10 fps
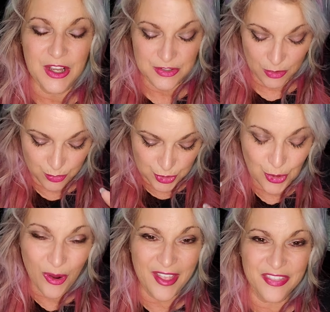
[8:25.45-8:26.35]
So
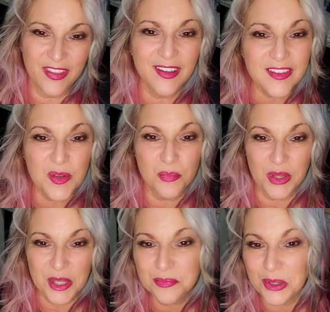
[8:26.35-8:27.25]
do I think the
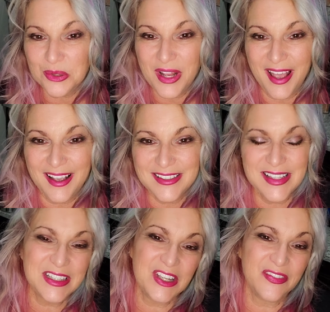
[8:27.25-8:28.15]
blood moon has
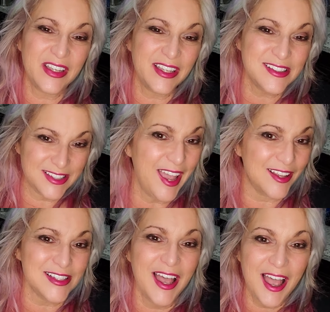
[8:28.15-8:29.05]
significance?
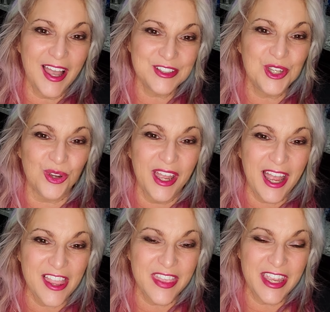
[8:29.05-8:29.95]
Yes, I do.
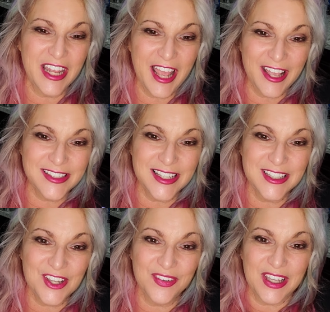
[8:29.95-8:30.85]
I think it has
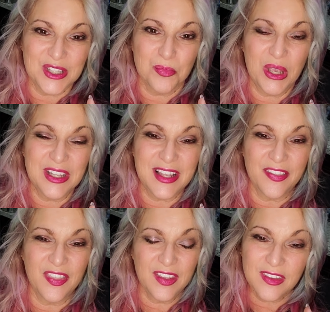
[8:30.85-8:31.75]
significance because I
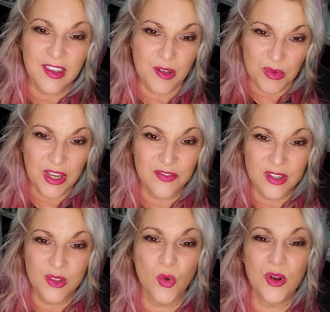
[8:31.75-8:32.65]
think the coming of
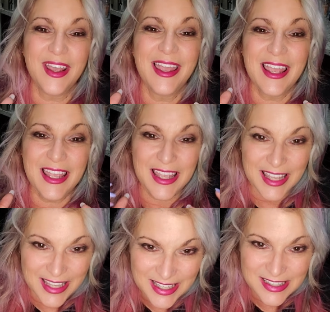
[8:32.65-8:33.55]
the Lord
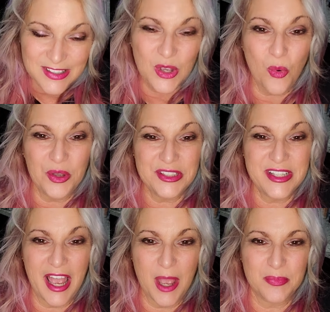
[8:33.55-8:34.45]
is going
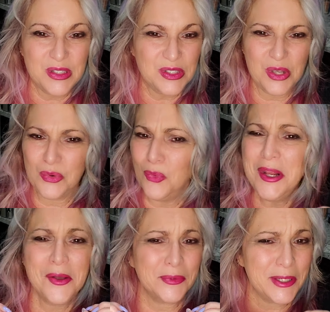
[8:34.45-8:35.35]
to happen soon. We
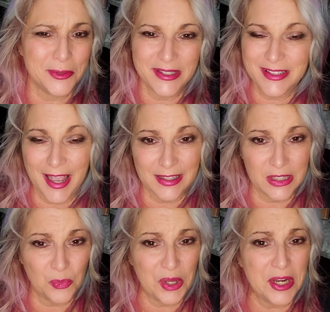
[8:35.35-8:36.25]
don't know
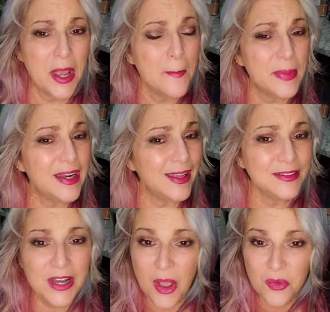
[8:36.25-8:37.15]
exactly when, but I
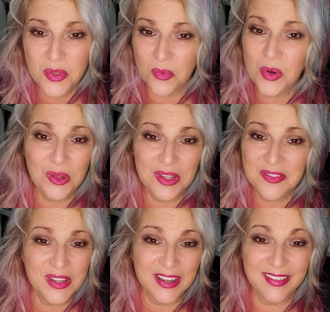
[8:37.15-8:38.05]
know that we're
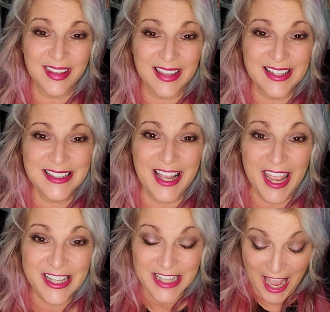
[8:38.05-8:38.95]
living in the end
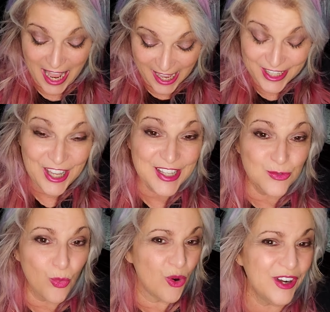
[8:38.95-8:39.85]
days and he's
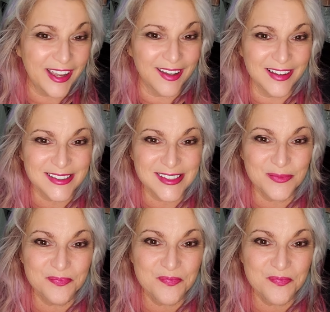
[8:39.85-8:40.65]
warning us.